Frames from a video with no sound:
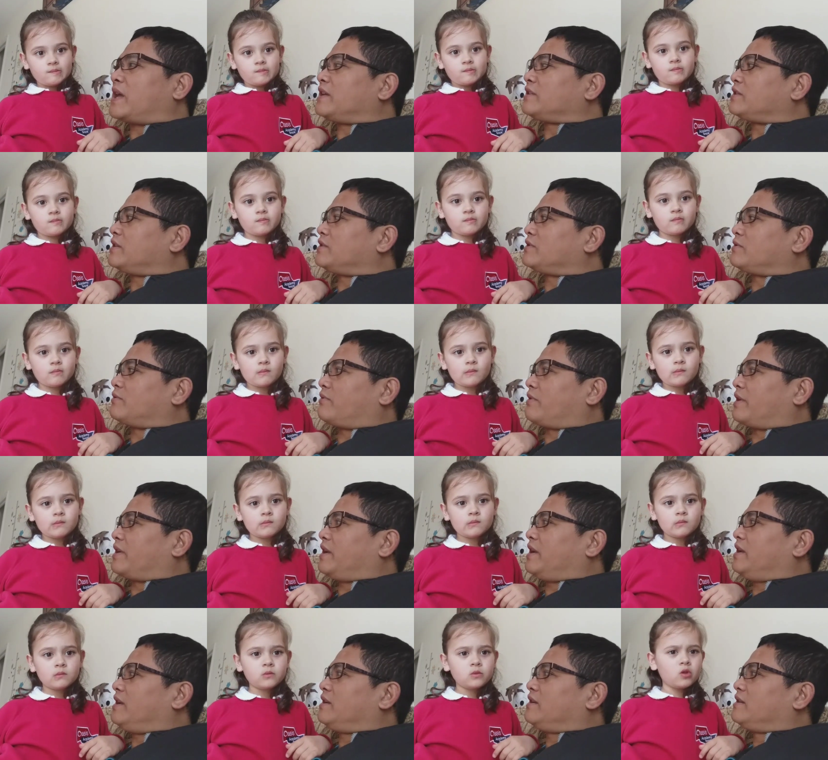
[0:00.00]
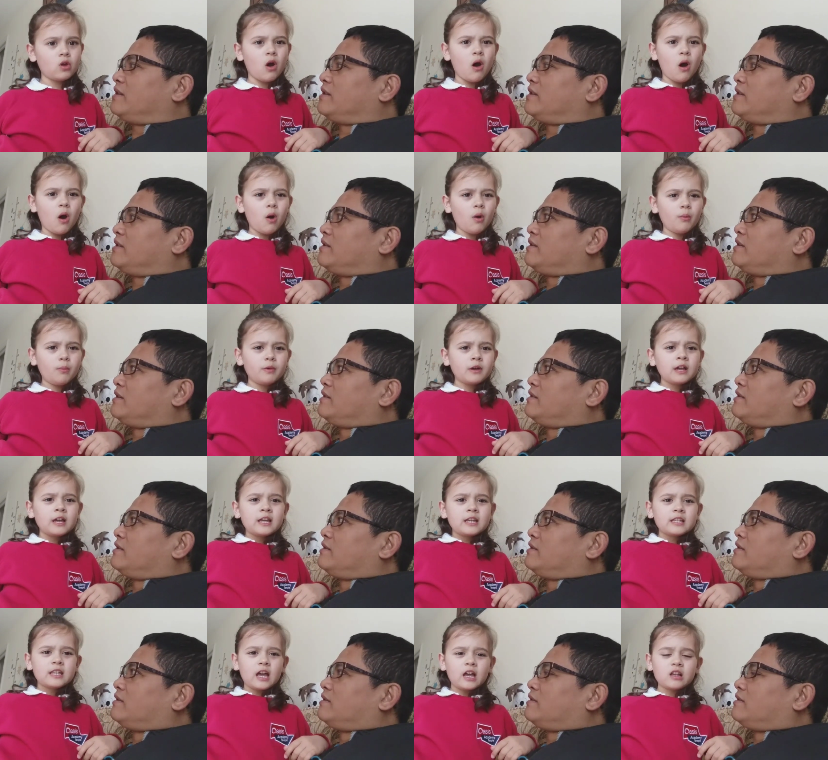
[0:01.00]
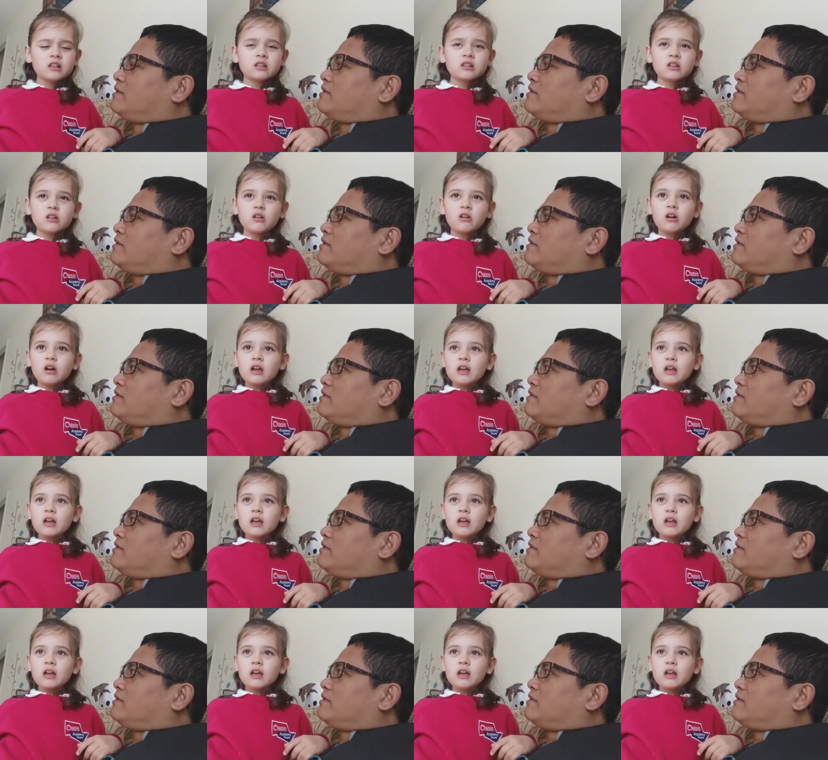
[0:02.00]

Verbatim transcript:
Speaker 1: license already?
Speaker 2: No, that's